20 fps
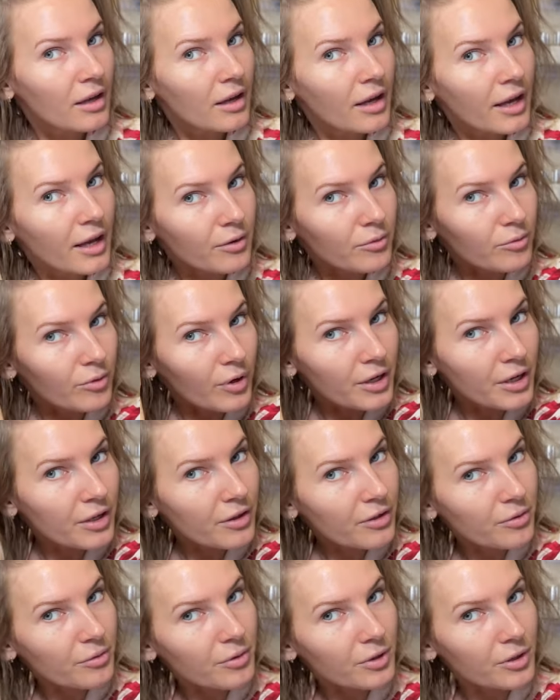and run it
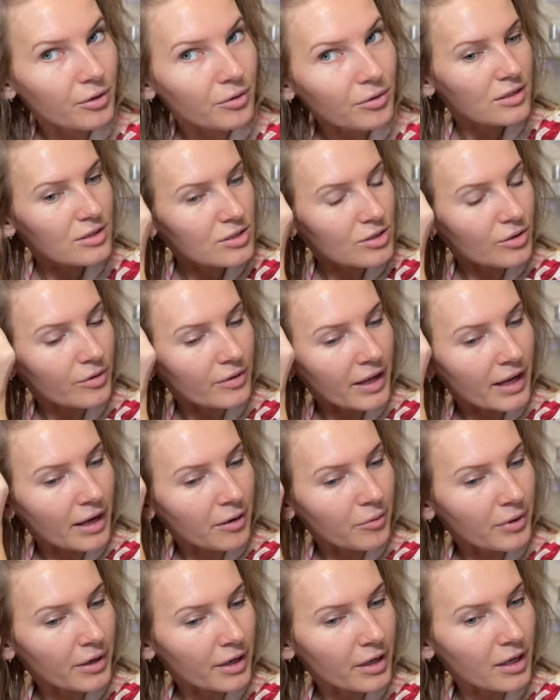through so
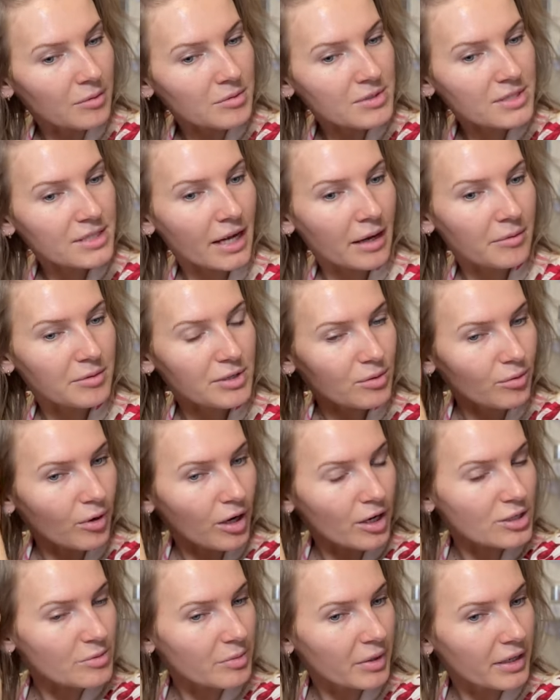that when it comes time to
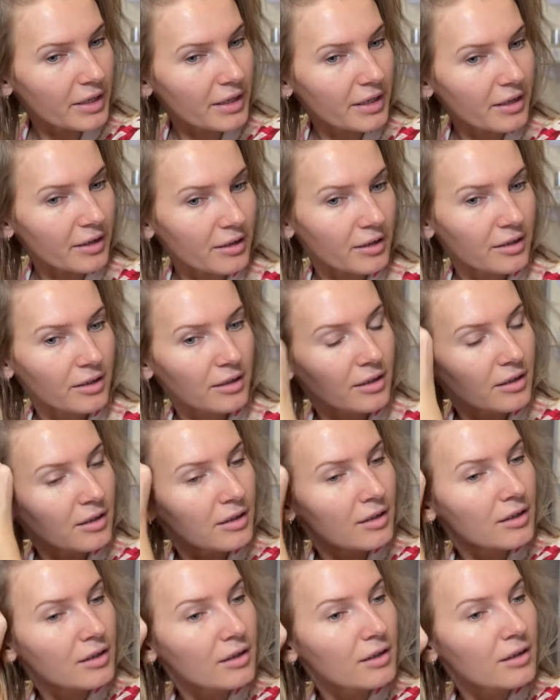wash my hair,
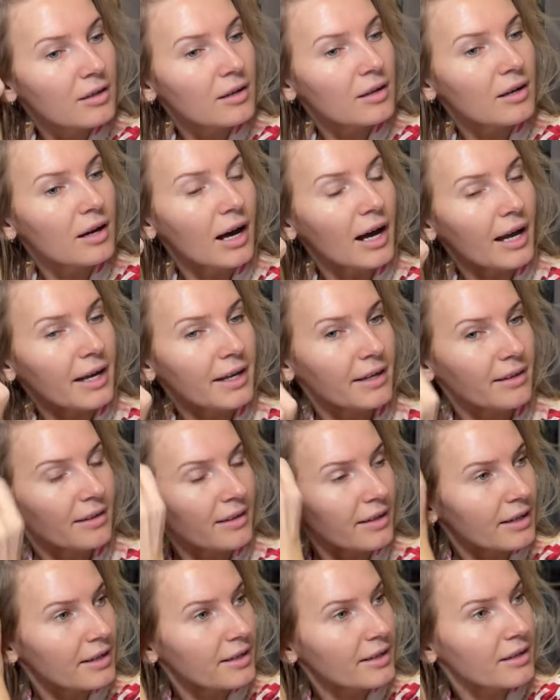I can
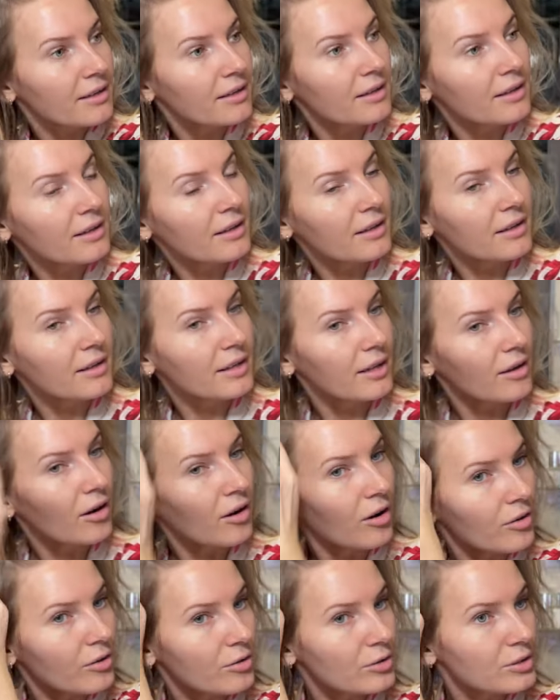like get
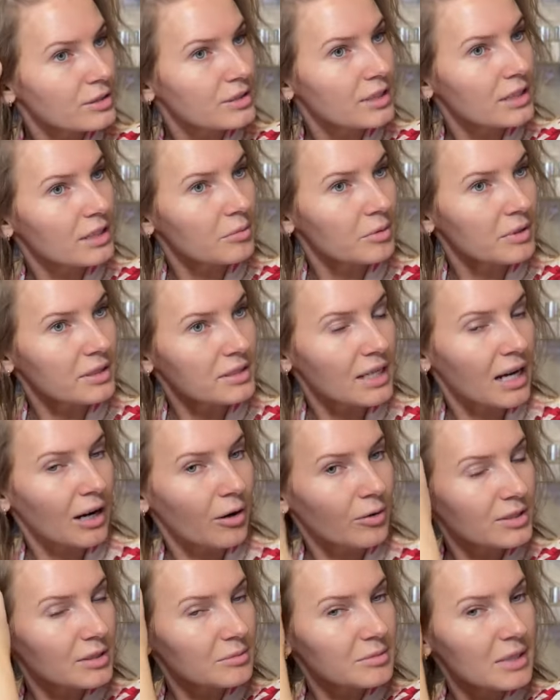all those tidbits
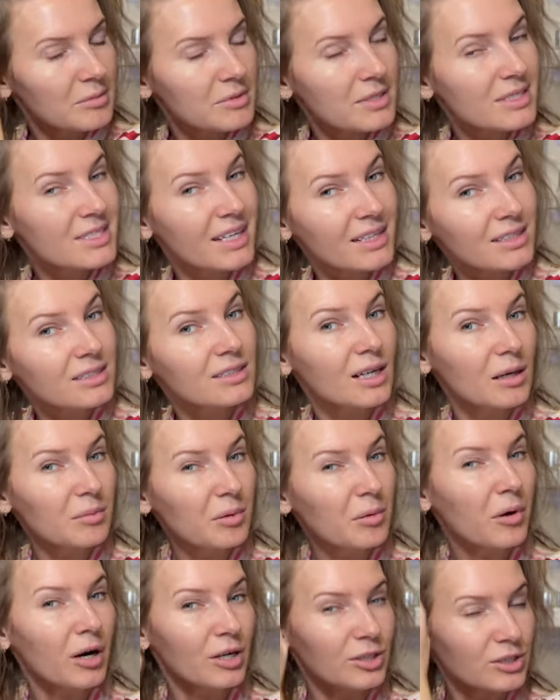out. Sometimes it takes a
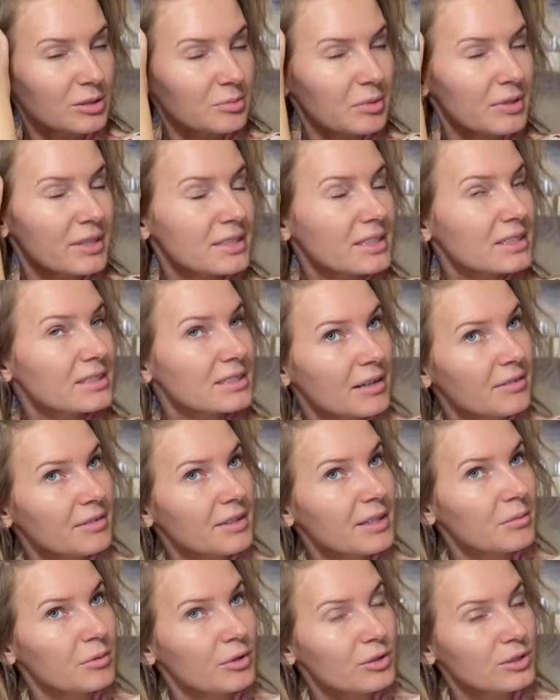couple washes, but this is
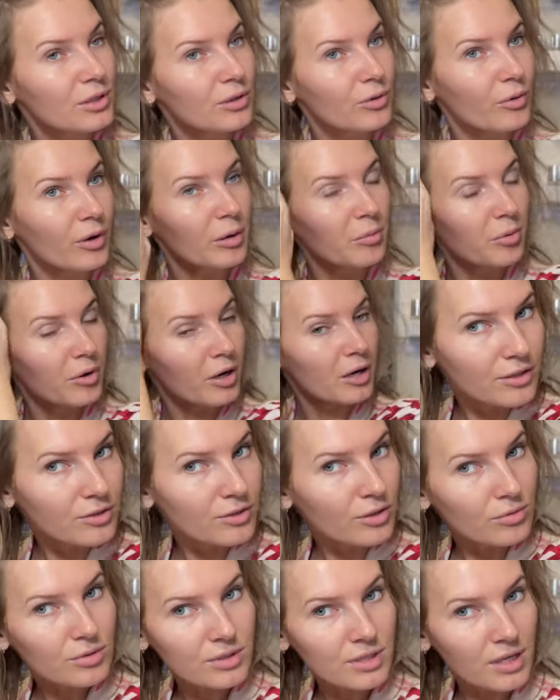definitely the most annoying part.
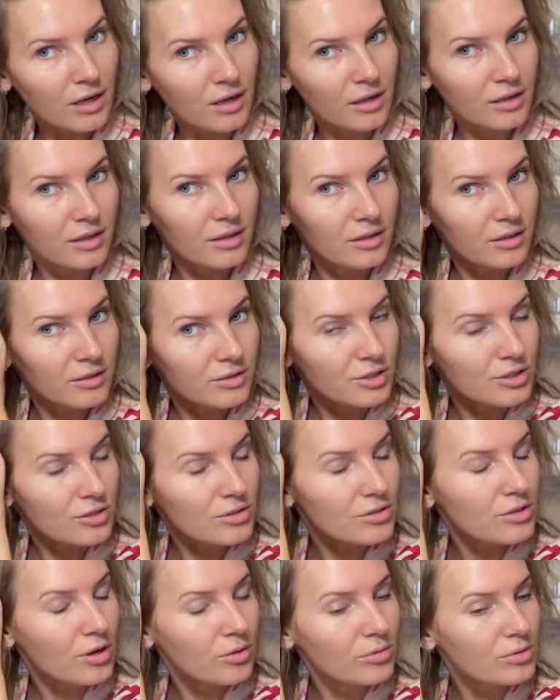Don't tug,
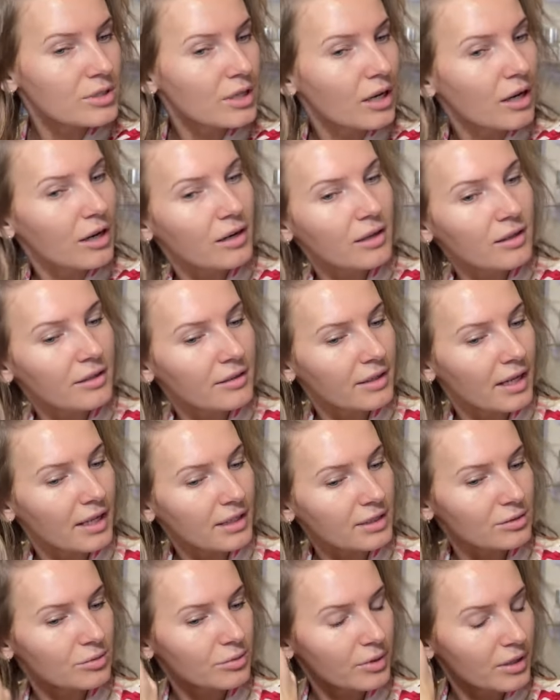just don't tug.
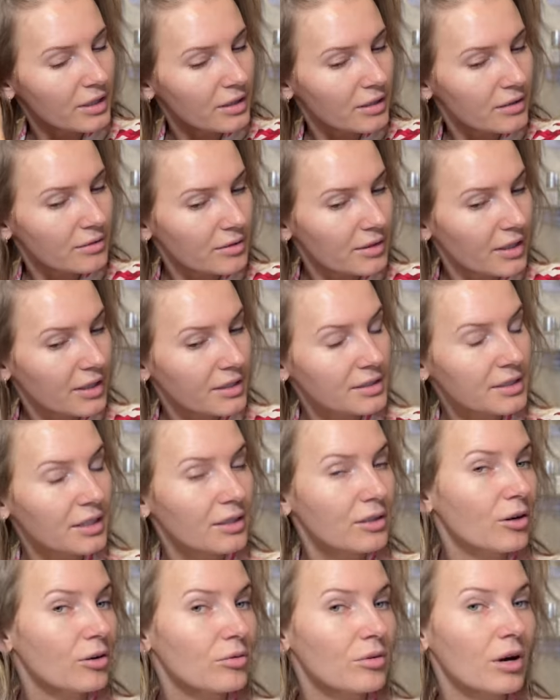That's where things can
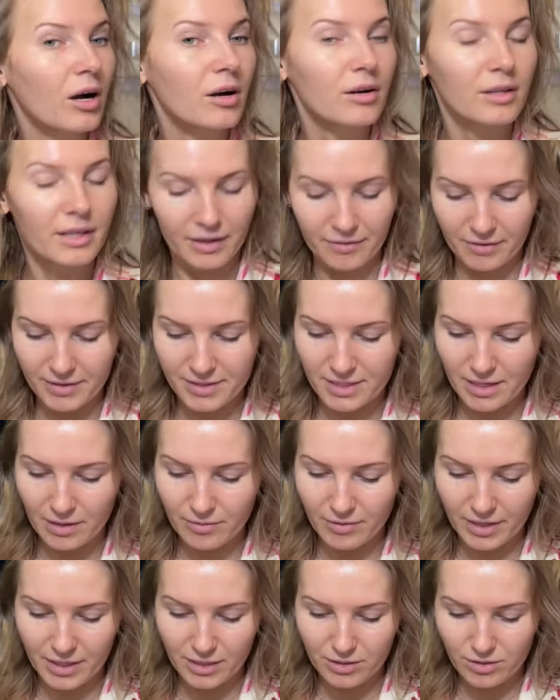go wrong. Like if it's not
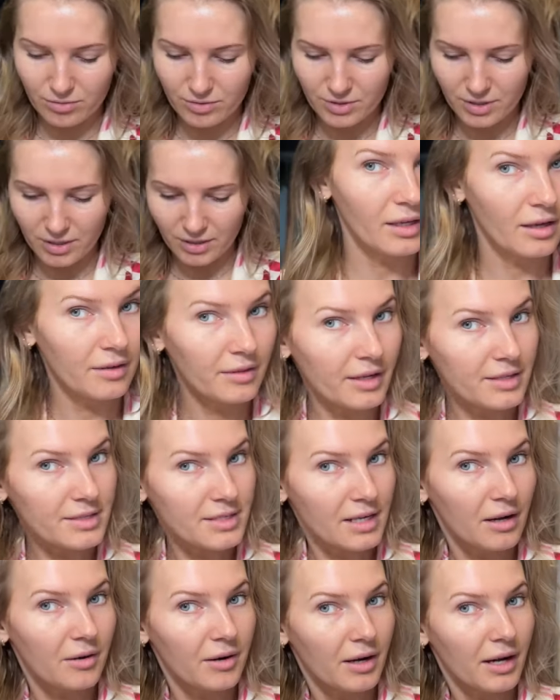ready, don't tug. And that's
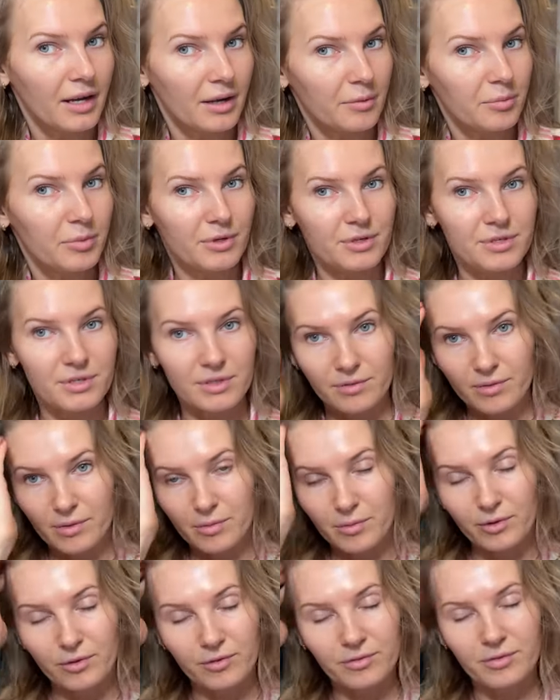how I personally
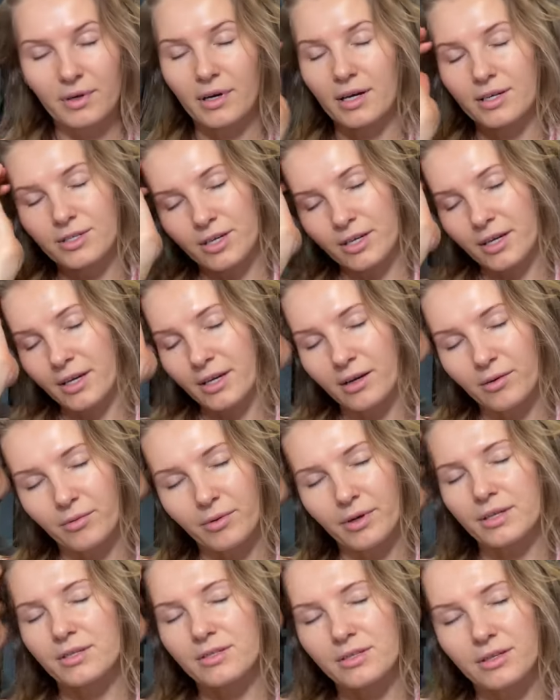remove. Gosh, I cannot
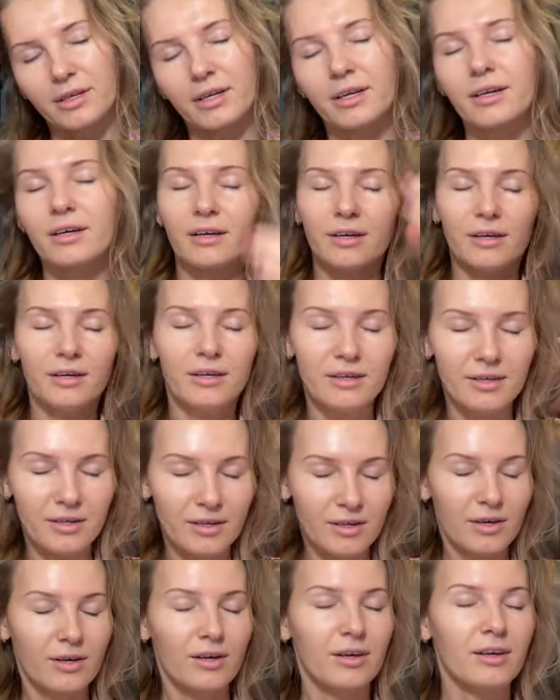wait to like
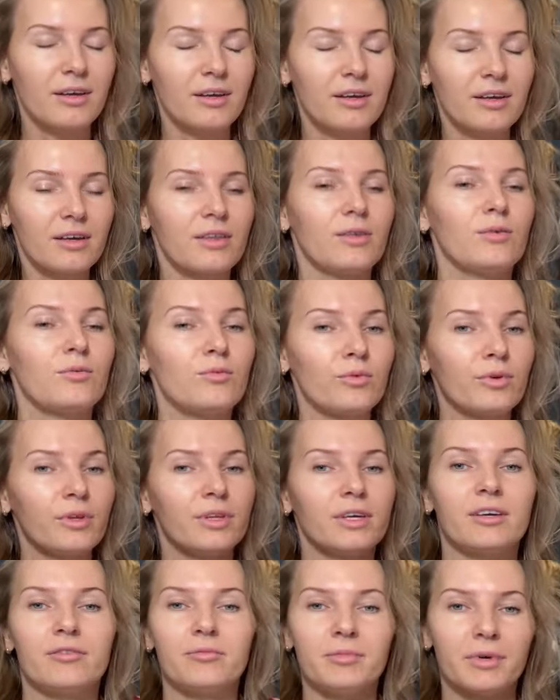
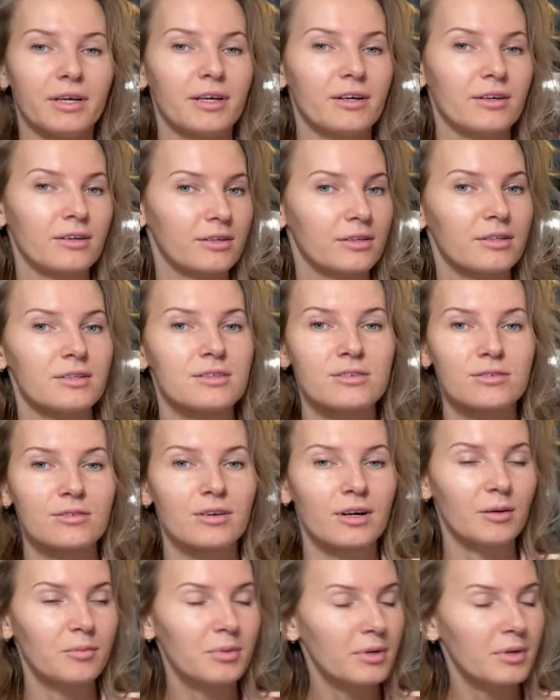really give my hair a good scrub.